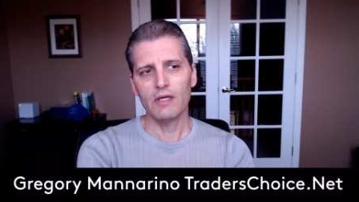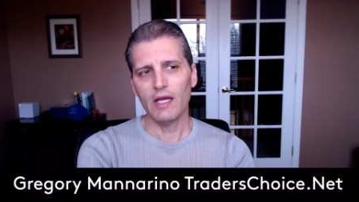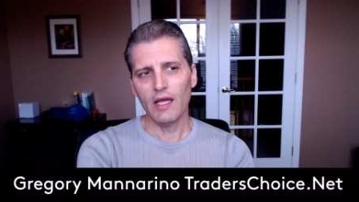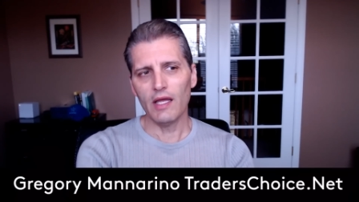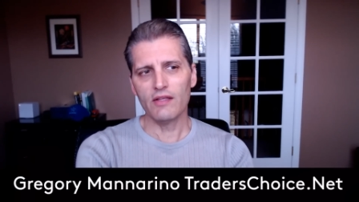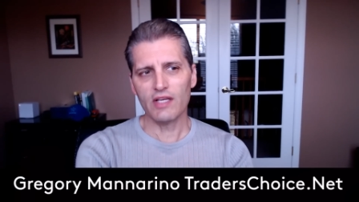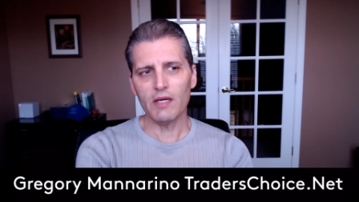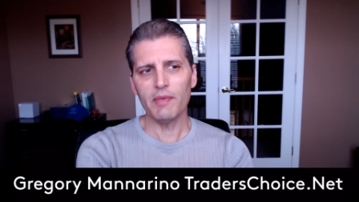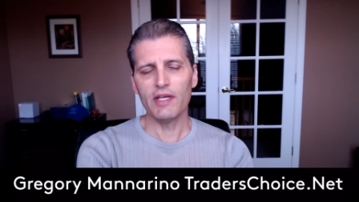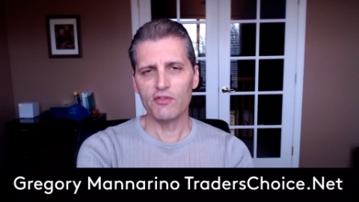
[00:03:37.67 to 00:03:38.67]
it's going to
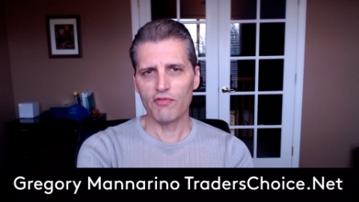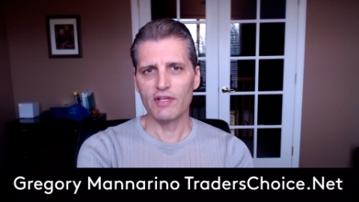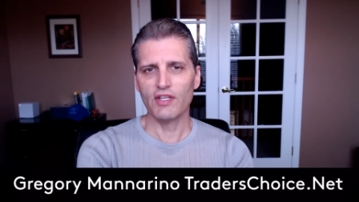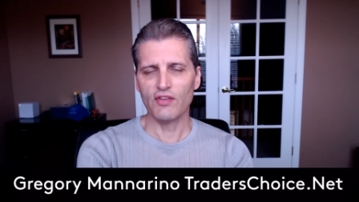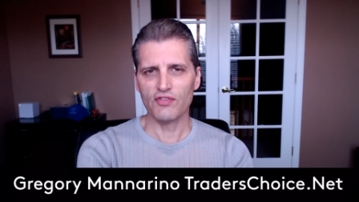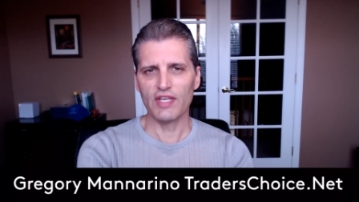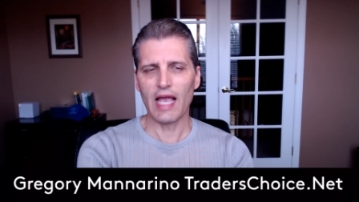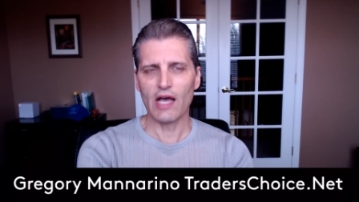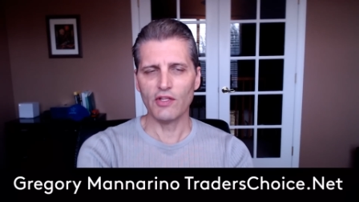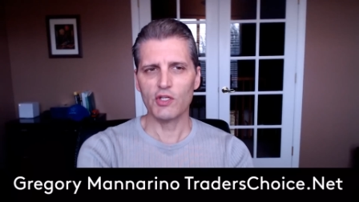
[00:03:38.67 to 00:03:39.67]
be interesting to see
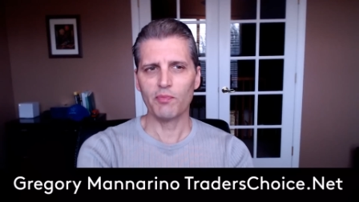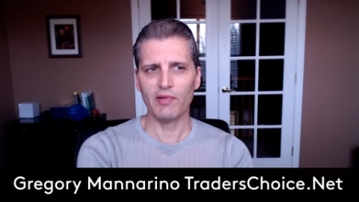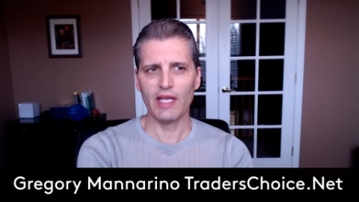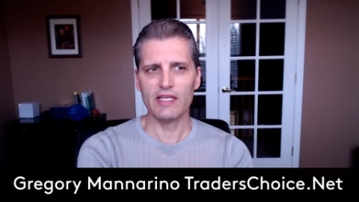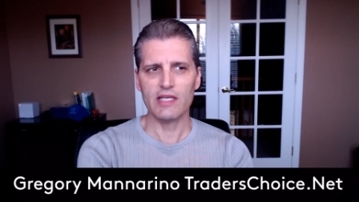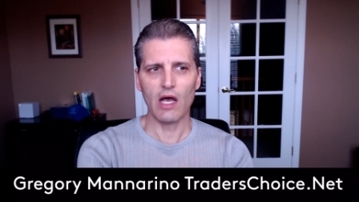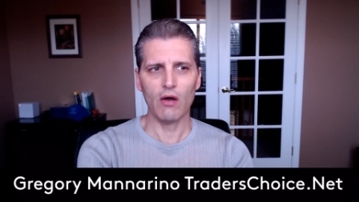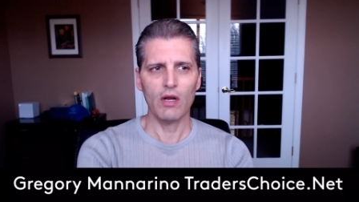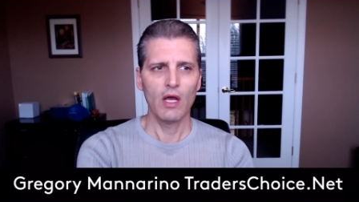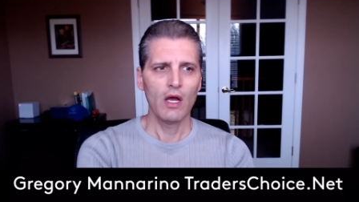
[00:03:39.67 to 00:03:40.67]
how this plays out
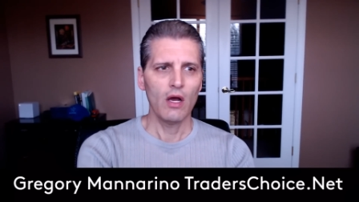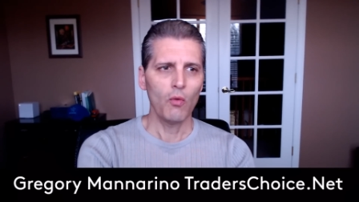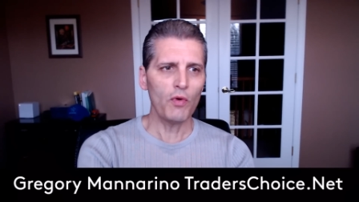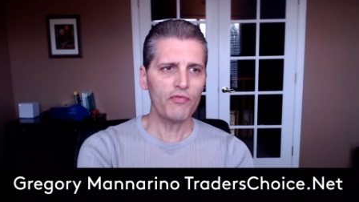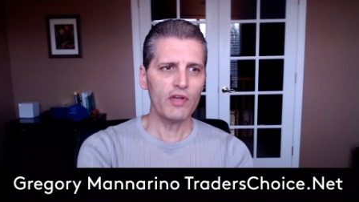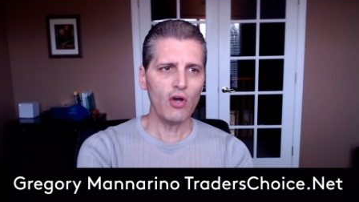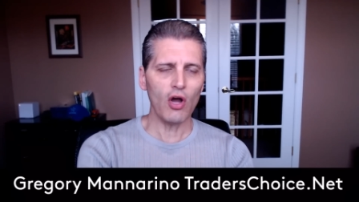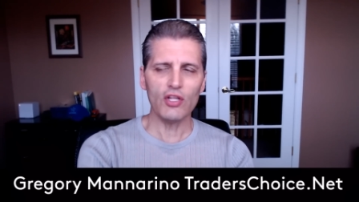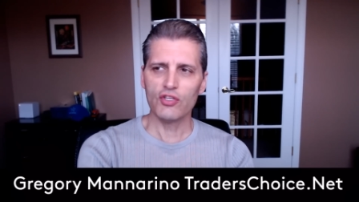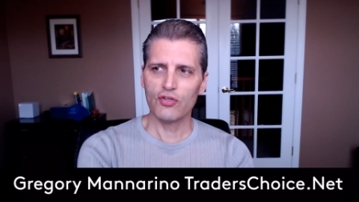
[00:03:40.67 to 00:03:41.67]
with regard
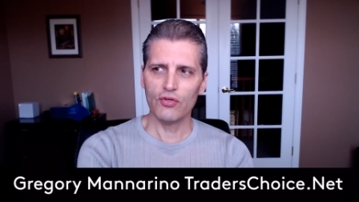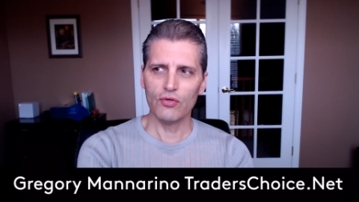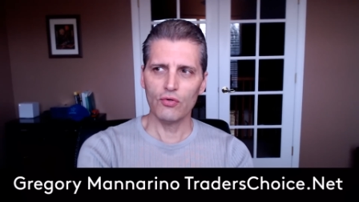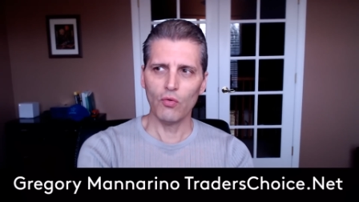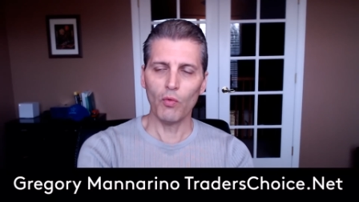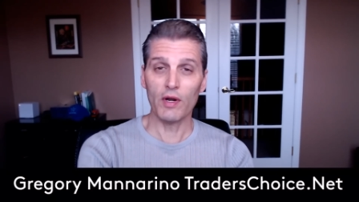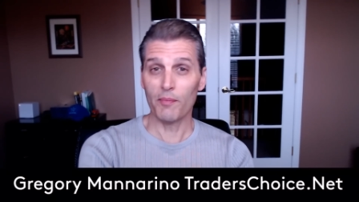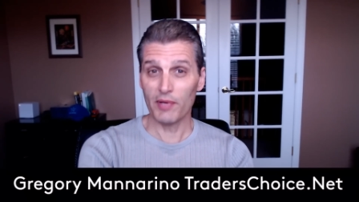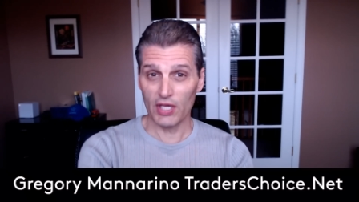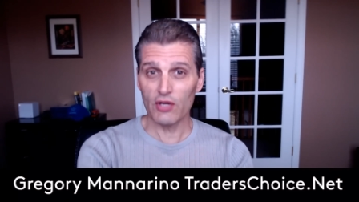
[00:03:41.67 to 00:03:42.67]
to what
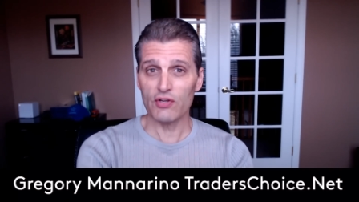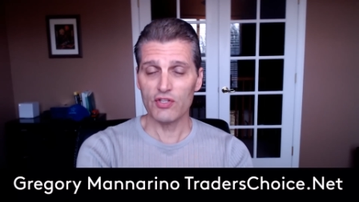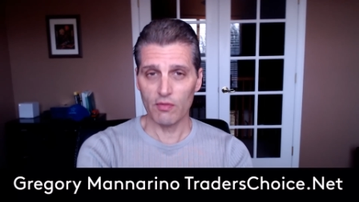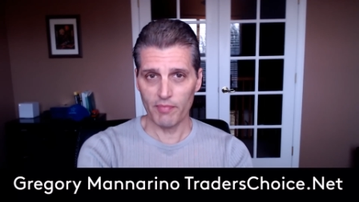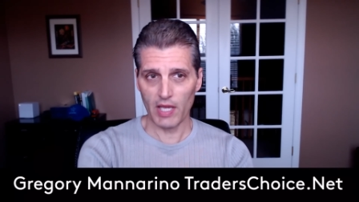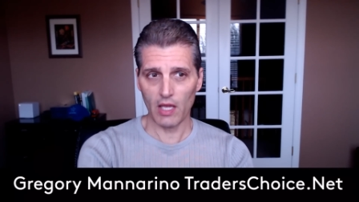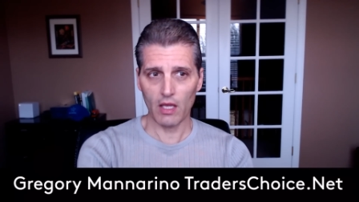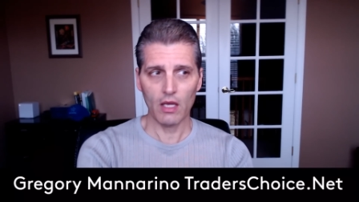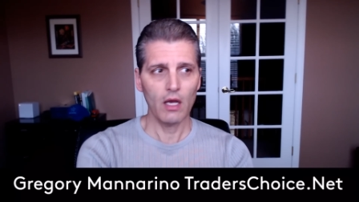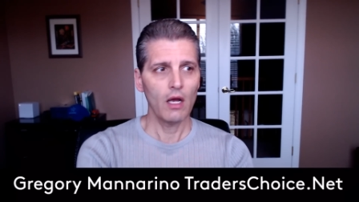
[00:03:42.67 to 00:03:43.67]
appears to
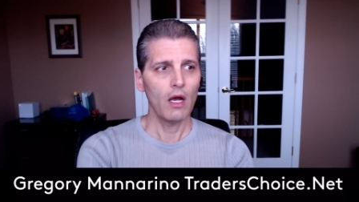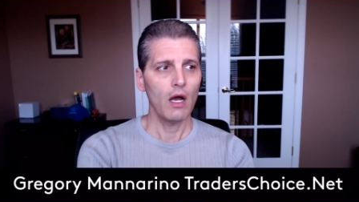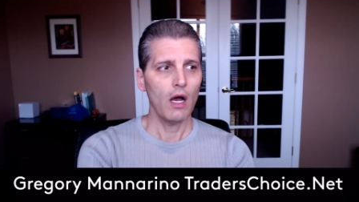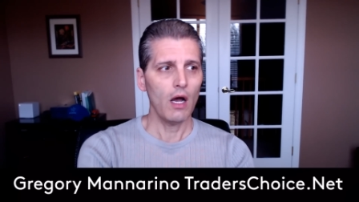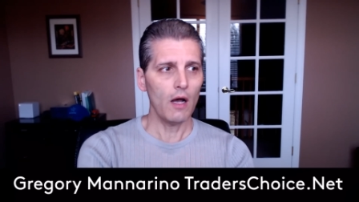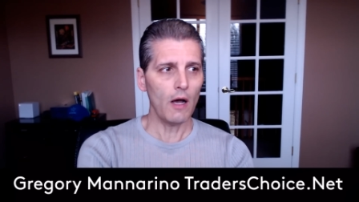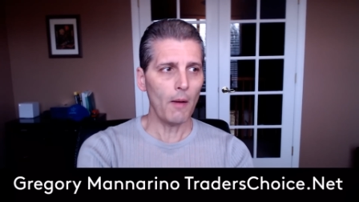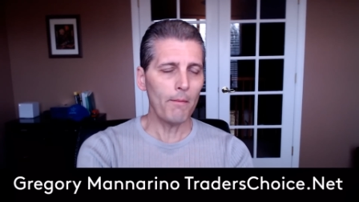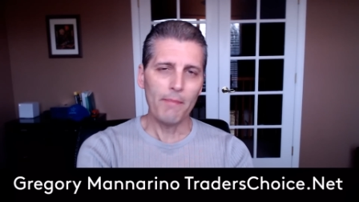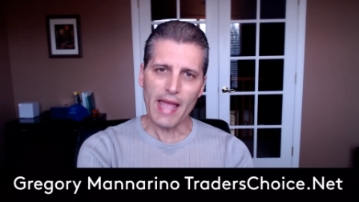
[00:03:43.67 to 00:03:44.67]
be a
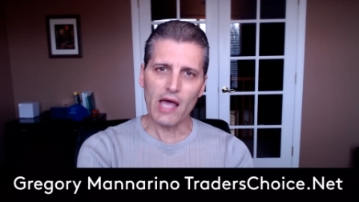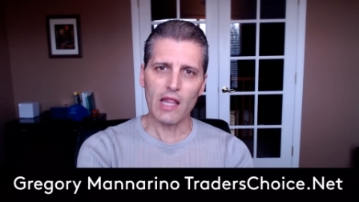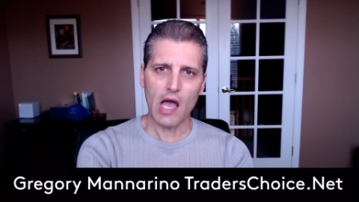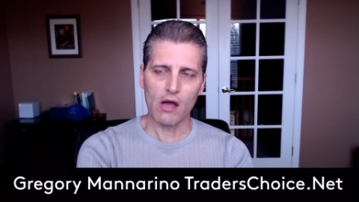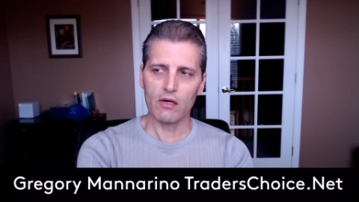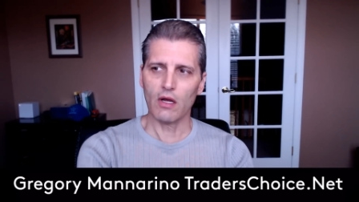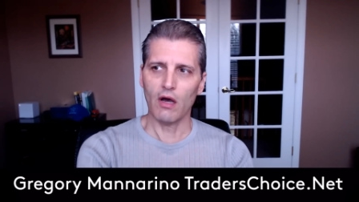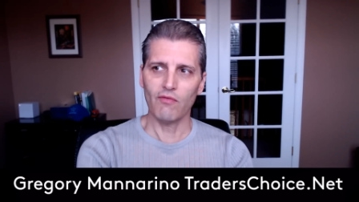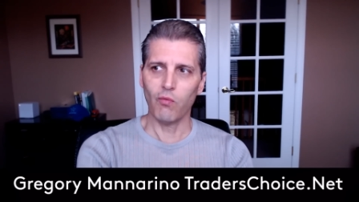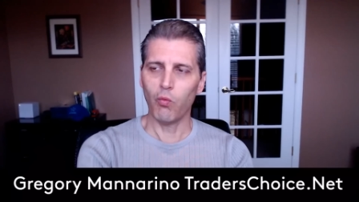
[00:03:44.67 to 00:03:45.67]
bailout
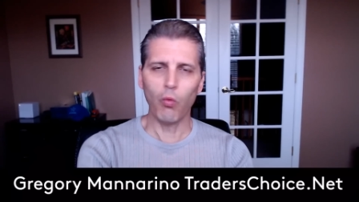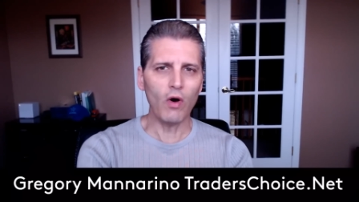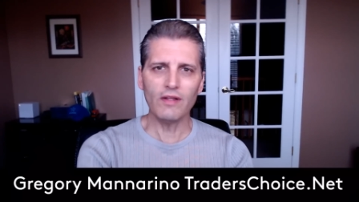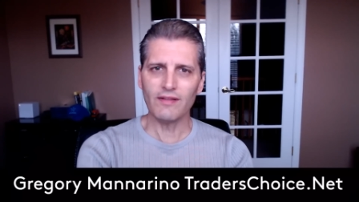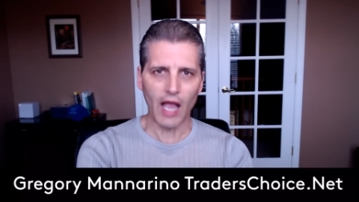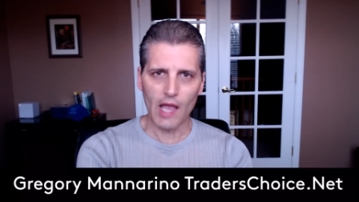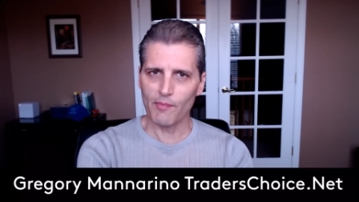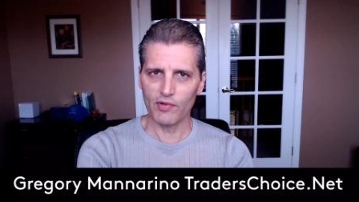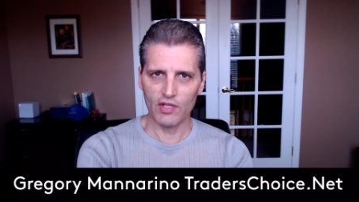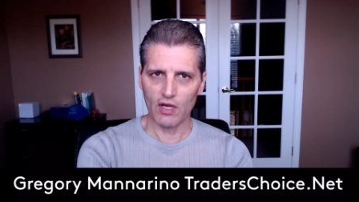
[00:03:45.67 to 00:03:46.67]
of one type or
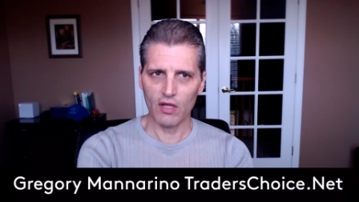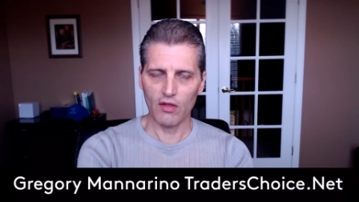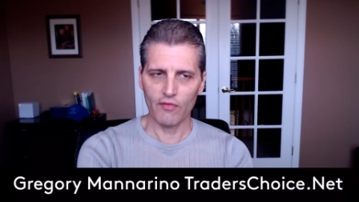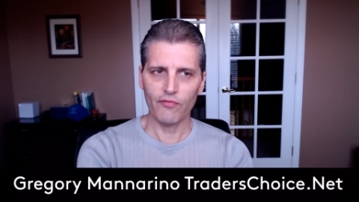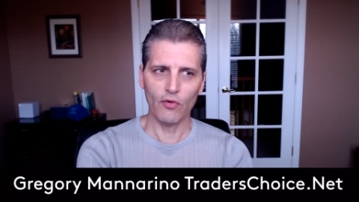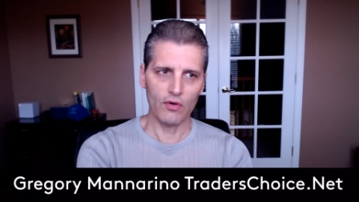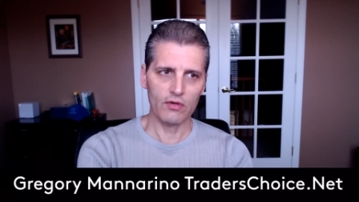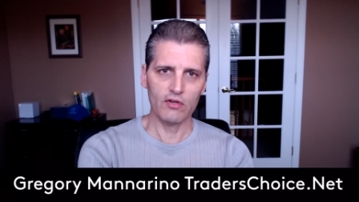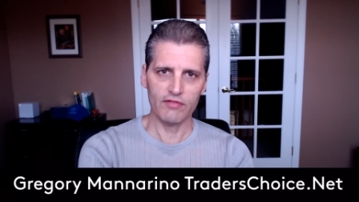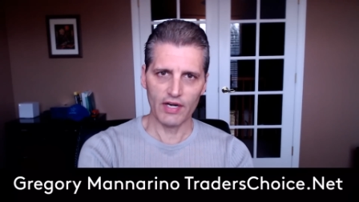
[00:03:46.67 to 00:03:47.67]
the other for
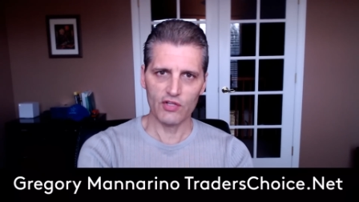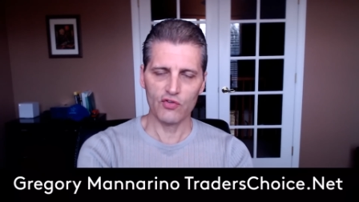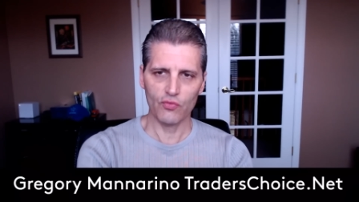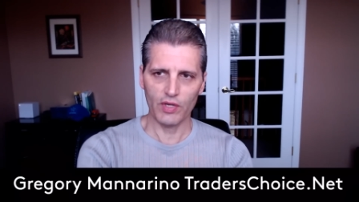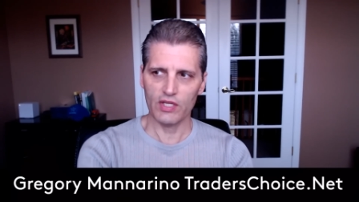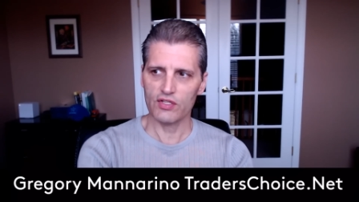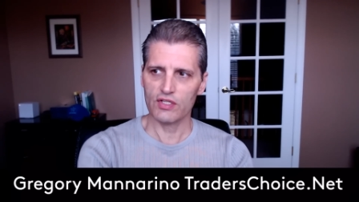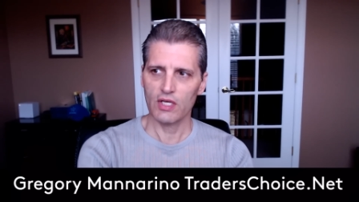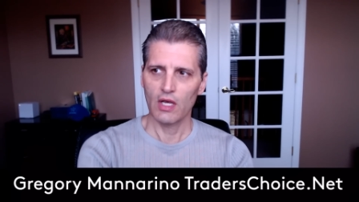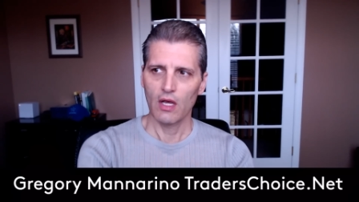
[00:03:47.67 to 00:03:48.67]
Credit Suisse,
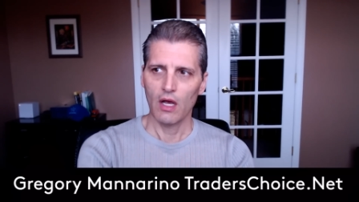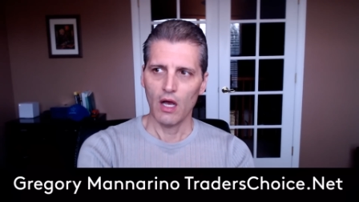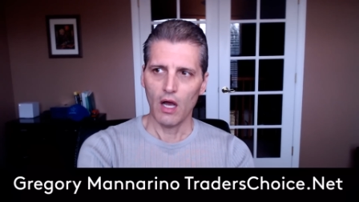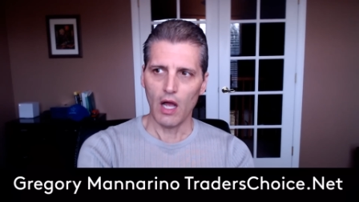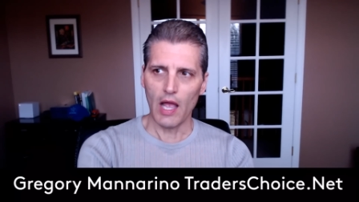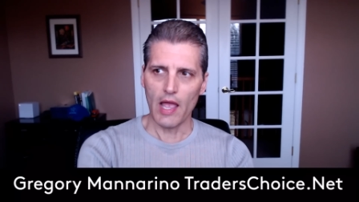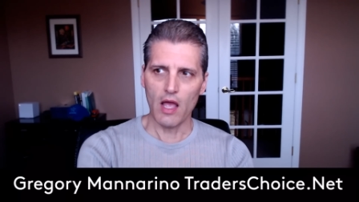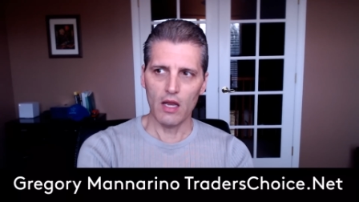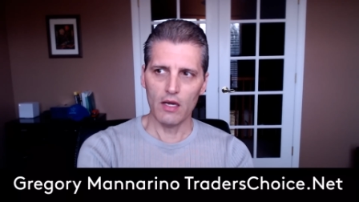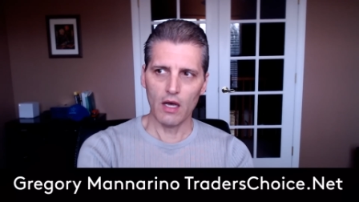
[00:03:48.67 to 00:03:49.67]

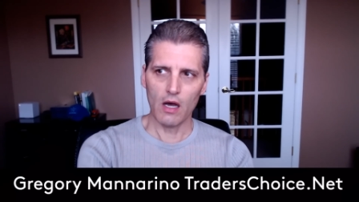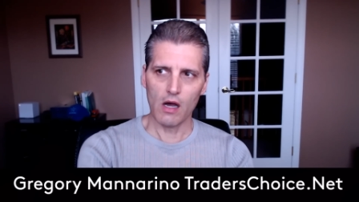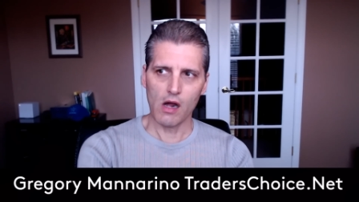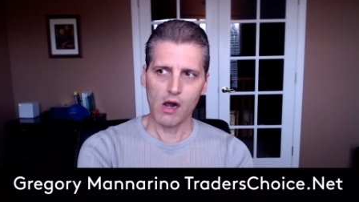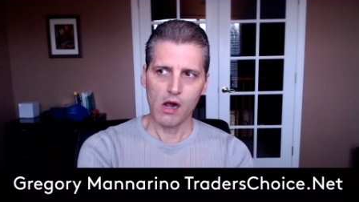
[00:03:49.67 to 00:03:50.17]
and uh,